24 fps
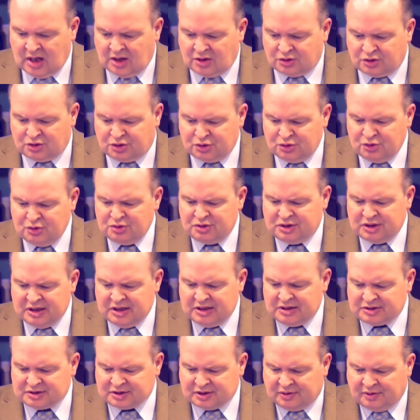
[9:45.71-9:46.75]
Do
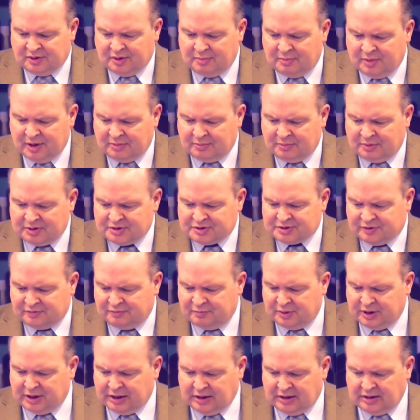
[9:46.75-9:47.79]
this in remembrance of
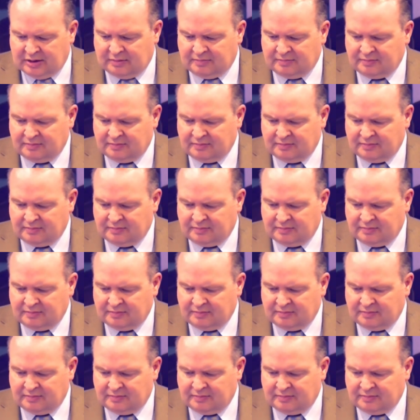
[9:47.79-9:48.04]
me.